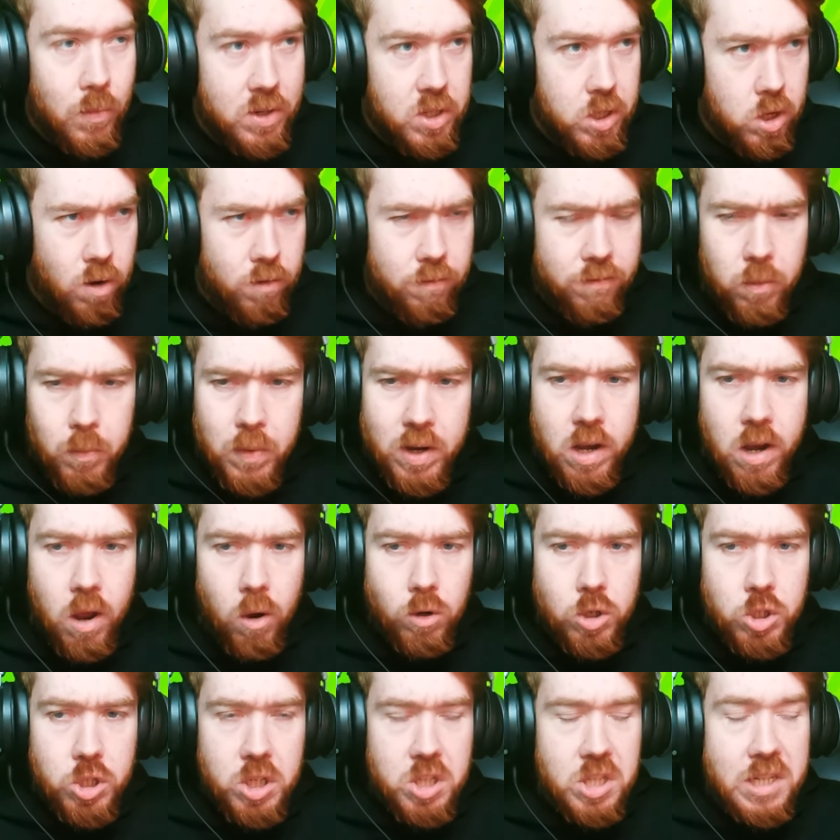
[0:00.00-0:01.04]
which I don't think we
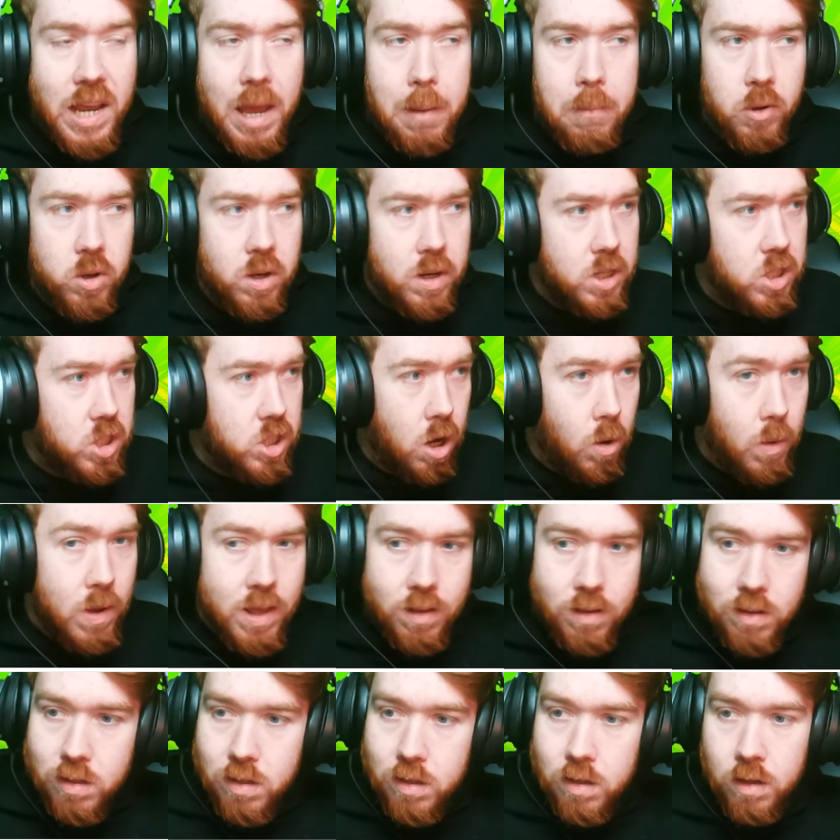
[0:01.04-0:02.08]
know just yet. But did he show
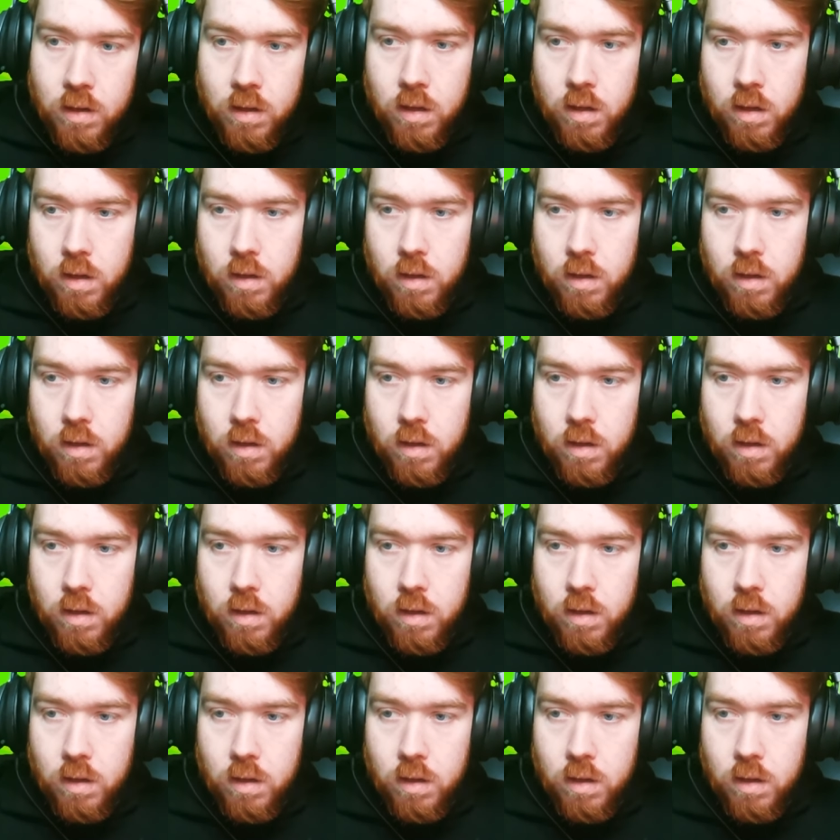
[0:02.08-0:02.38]
it?